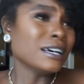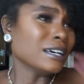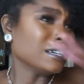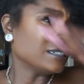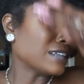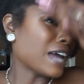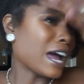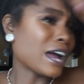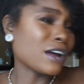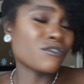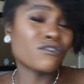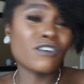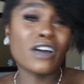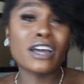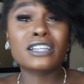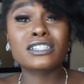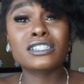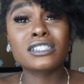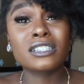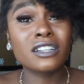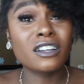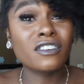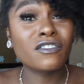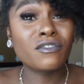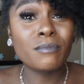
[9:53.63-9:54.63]

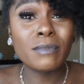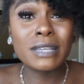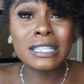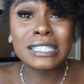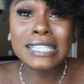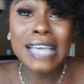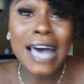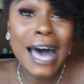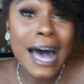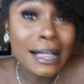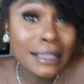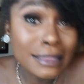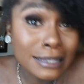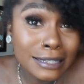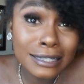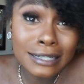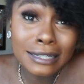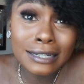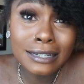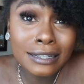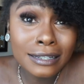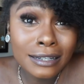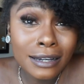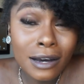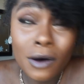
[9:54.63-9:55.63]
direction of
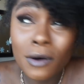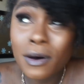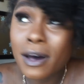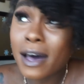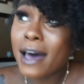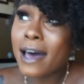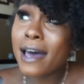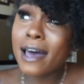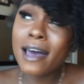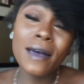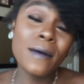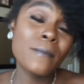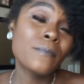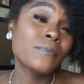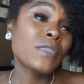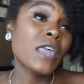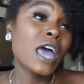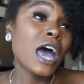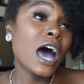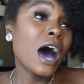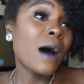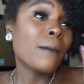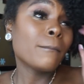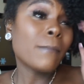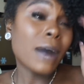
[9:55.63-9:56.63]
mentality, okay?
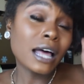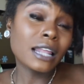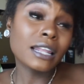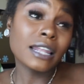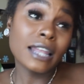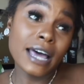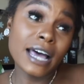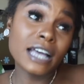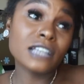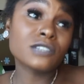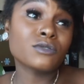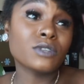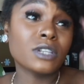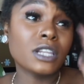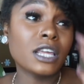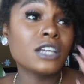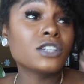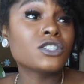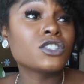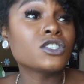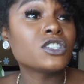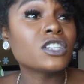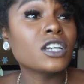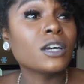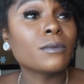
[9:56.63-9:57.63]
My last
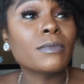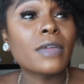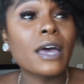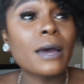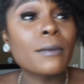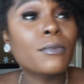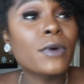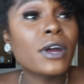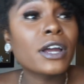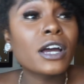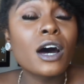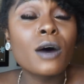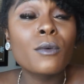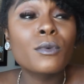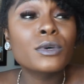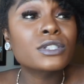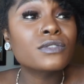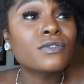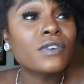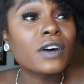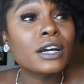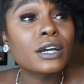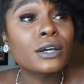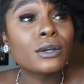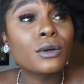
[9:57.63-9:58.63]
relationship, that breakup was
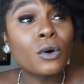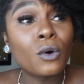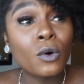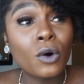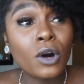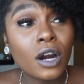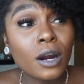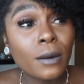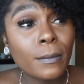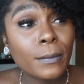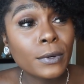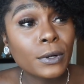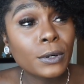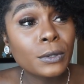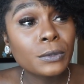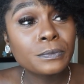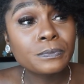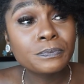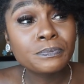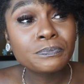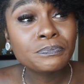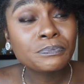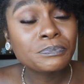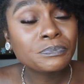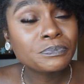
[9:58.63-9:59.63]
fucking horrible.
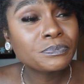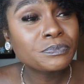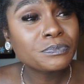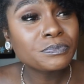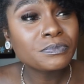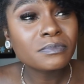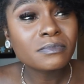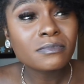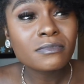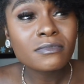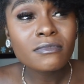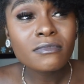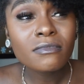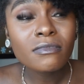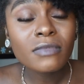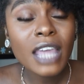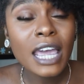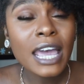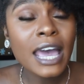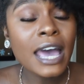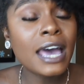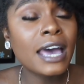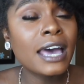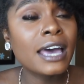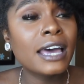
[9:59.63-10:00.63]

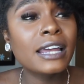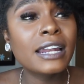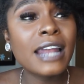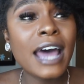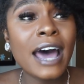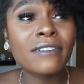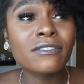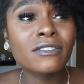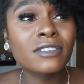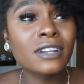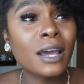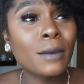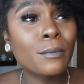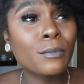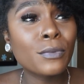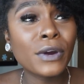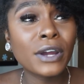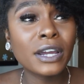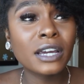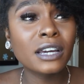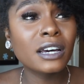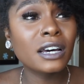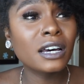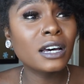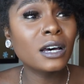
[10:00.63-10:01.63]
And after that
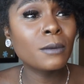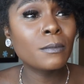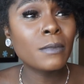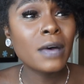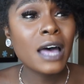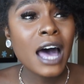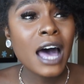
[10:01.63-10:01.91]
breakup,